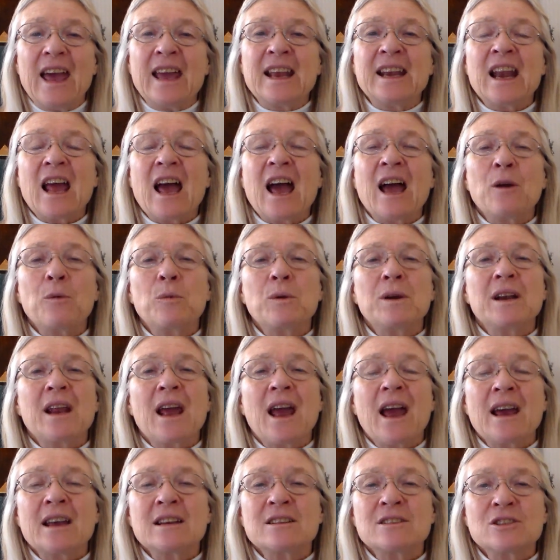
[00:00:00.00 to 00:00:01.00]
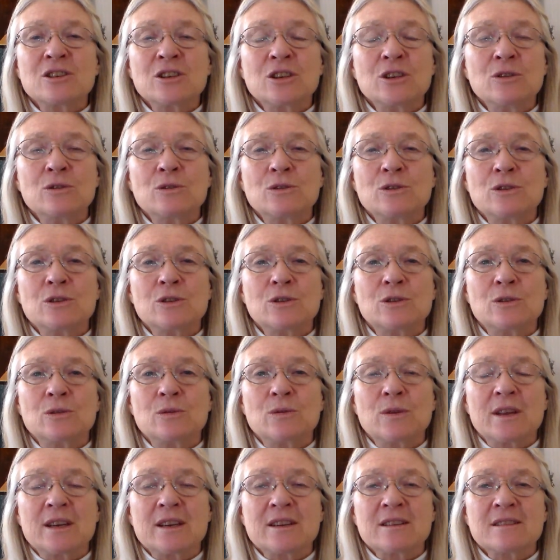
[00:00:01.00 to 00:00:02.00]
And I would ask you to
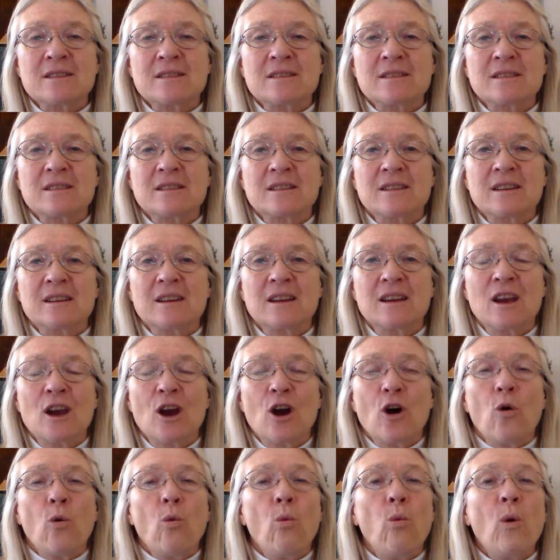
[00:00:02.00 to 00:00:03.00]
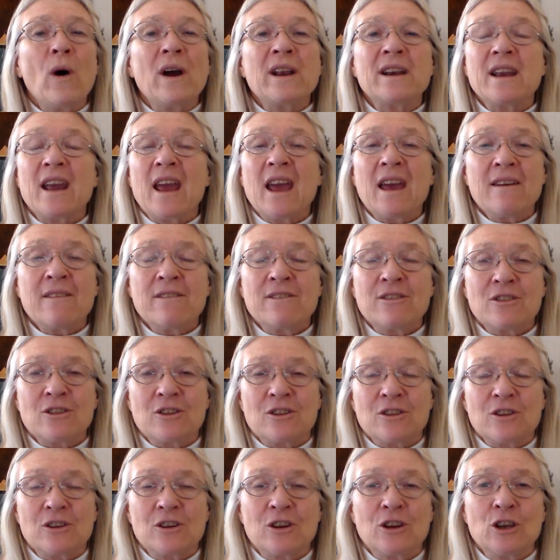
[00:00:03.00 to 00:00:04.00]
do this
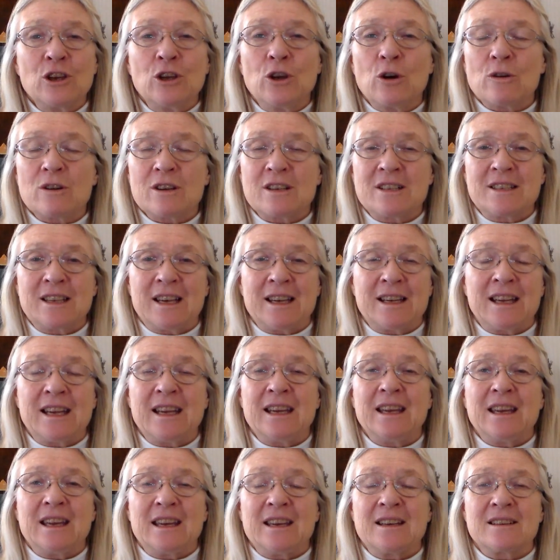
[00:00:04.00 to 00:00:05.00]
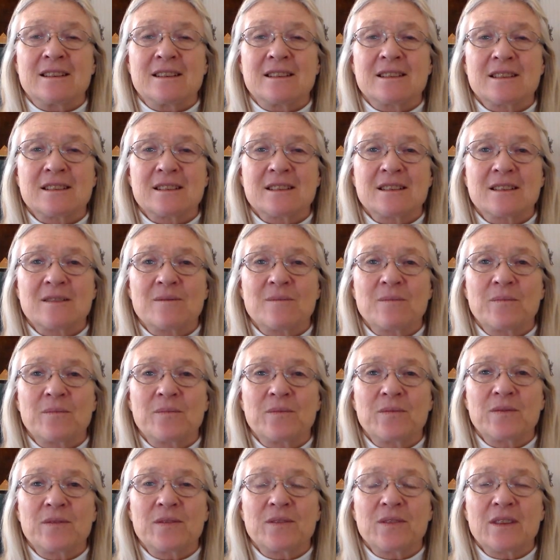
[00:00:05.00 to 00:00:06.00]
whatever your setting is.
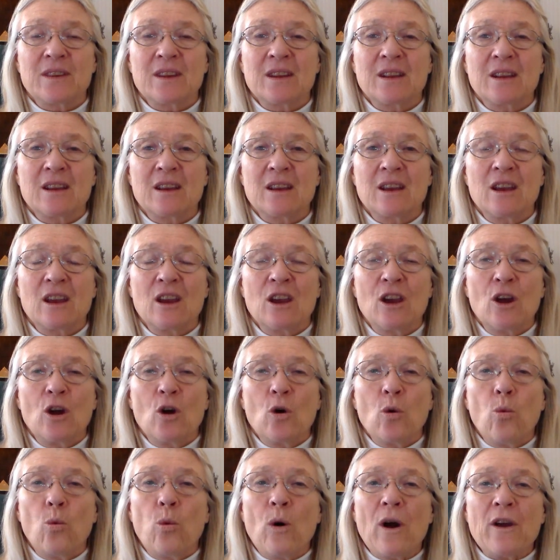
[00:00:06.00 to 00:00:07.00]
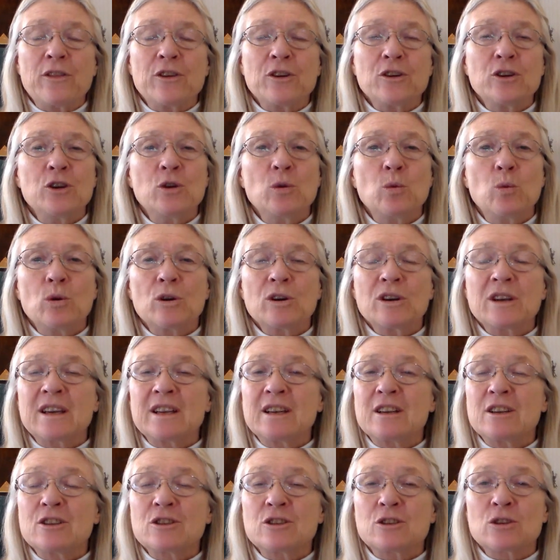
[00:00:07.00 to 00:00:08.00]
Whether you work
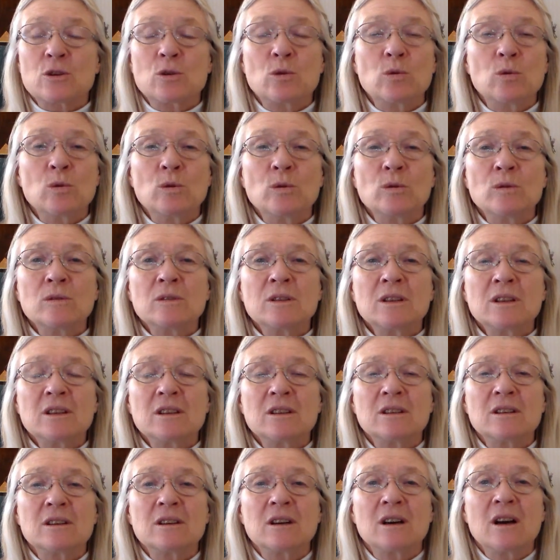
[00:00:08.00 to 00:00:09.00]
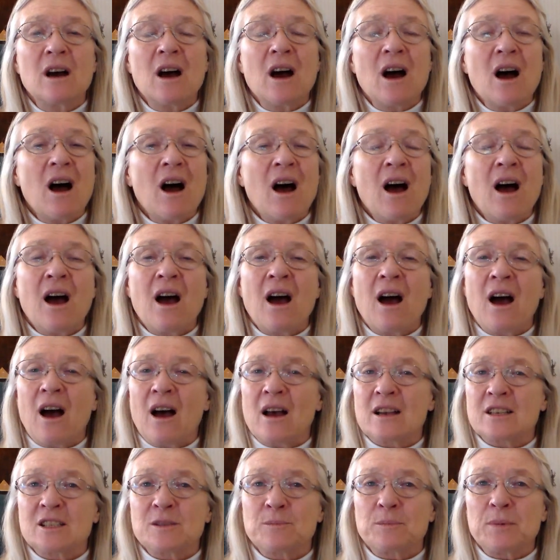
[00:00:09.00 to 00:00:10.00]
in a school, a
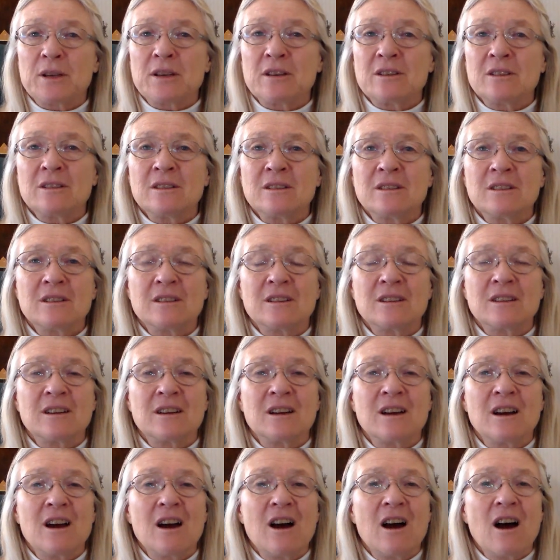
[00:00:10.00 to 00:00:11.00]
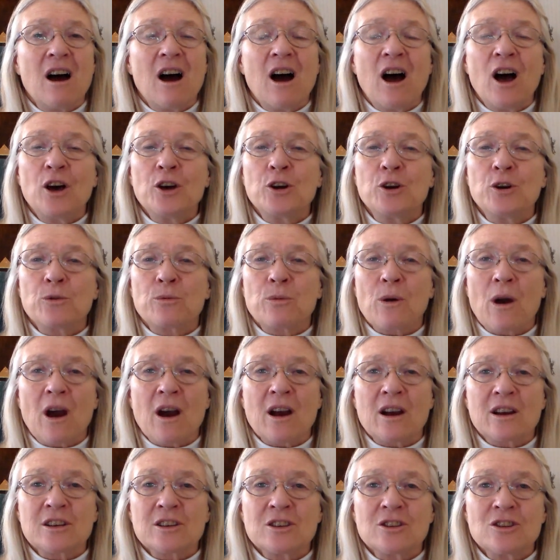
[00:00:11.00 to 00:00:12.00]
hospital, a
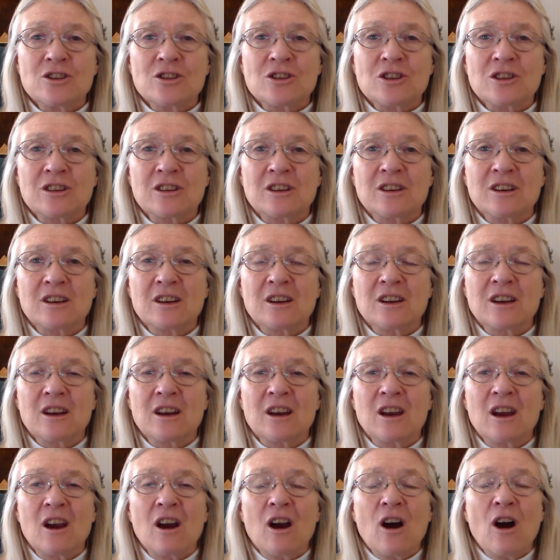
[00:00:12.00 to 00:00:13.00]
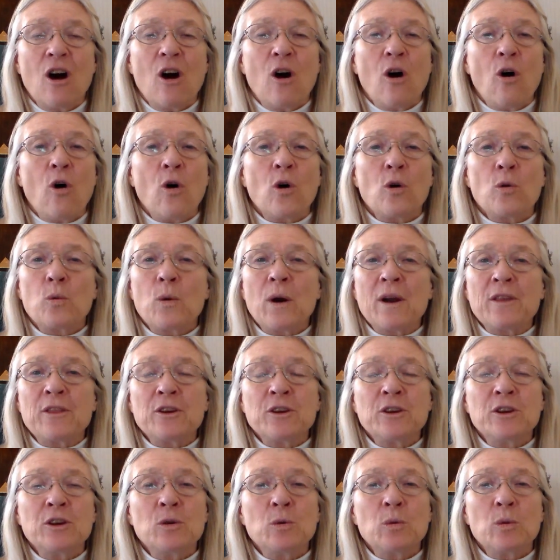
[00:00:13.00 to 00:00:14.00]
garage, or
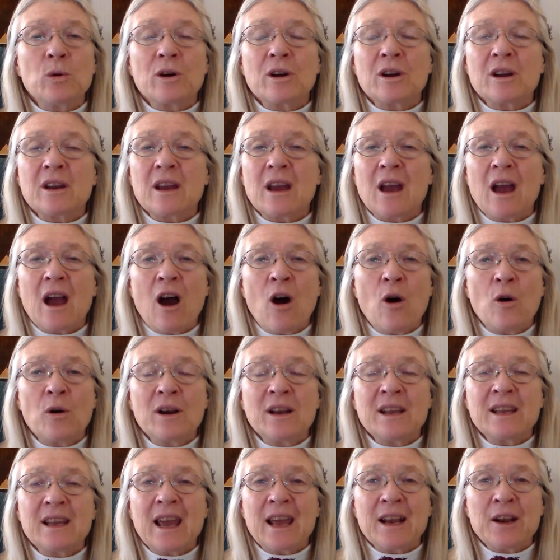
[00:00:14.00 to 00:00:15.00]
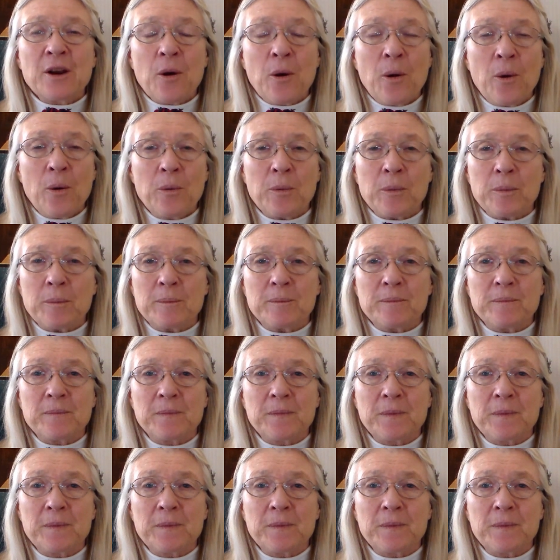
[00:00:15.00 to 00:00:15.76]
whether you work only at home.